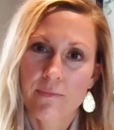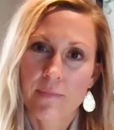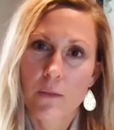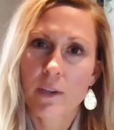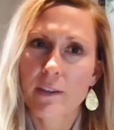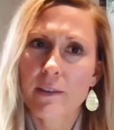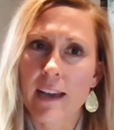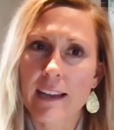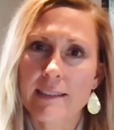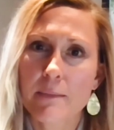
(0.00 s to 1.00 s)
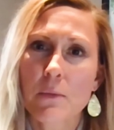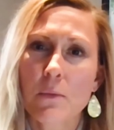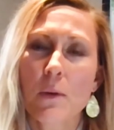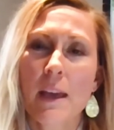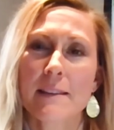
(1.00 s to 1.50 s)
What are your thoughts? I
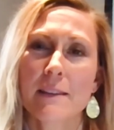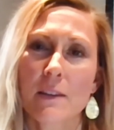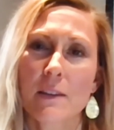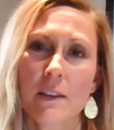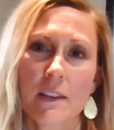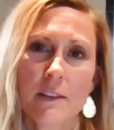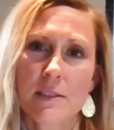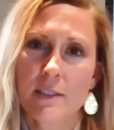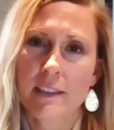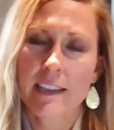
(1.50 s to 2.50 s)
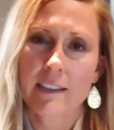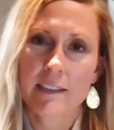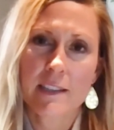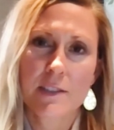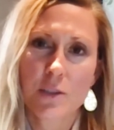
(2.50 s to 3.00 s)
mean, you certainly are a
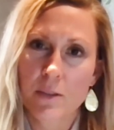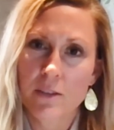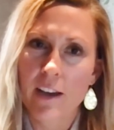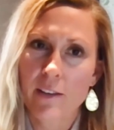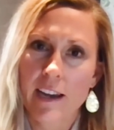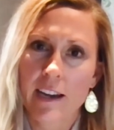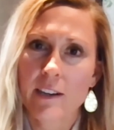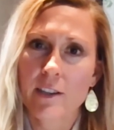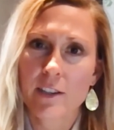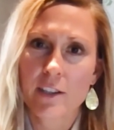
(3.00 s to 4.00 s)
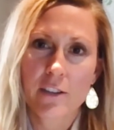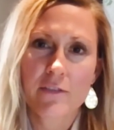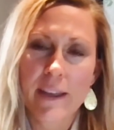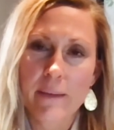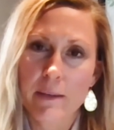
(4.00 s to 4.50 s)
consumer of healthcare, or you have
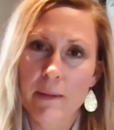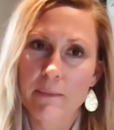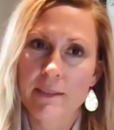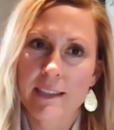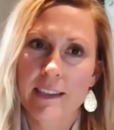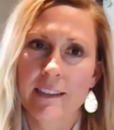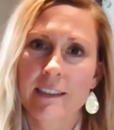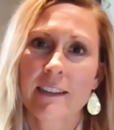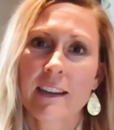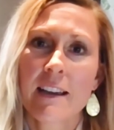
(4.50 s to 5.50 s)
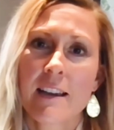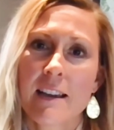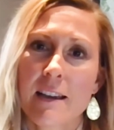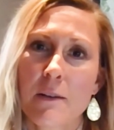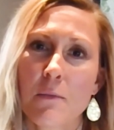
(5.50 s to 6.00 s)
family members that are.
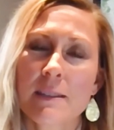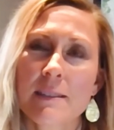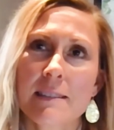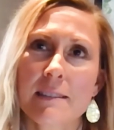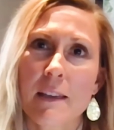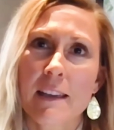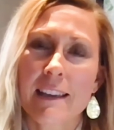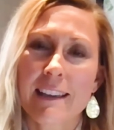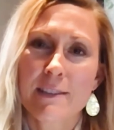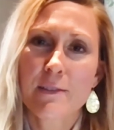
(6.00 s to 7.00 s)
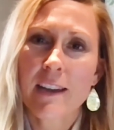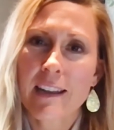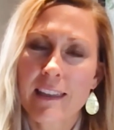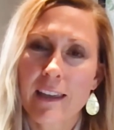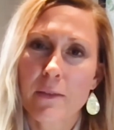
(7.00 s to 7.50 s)
As you kind
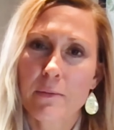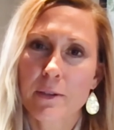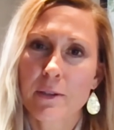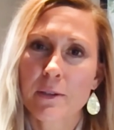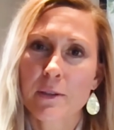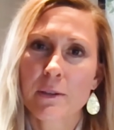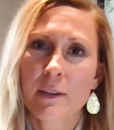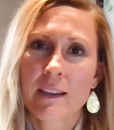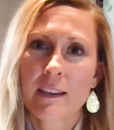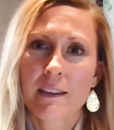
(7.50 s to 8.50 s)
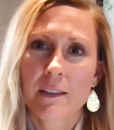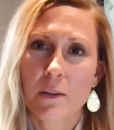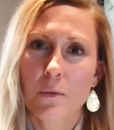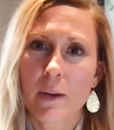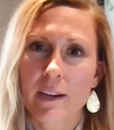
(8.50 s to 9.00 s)
of think through,
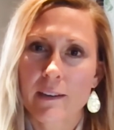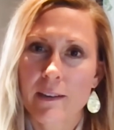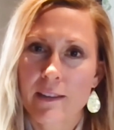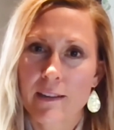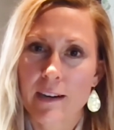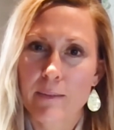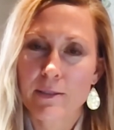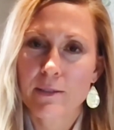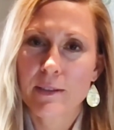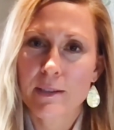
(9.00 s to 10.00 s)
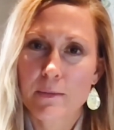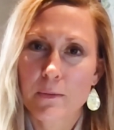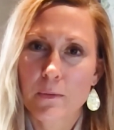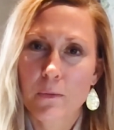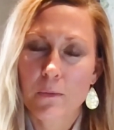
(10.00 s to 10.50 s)
where there are opportunities,
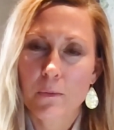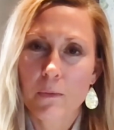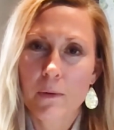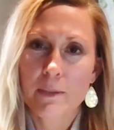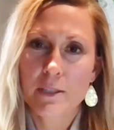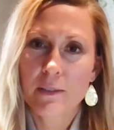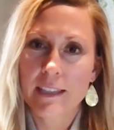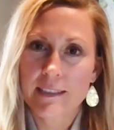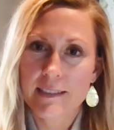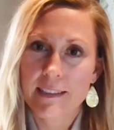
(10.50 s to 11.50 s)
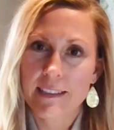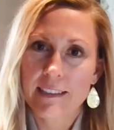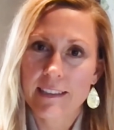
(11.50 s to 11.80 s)
what would you like to see?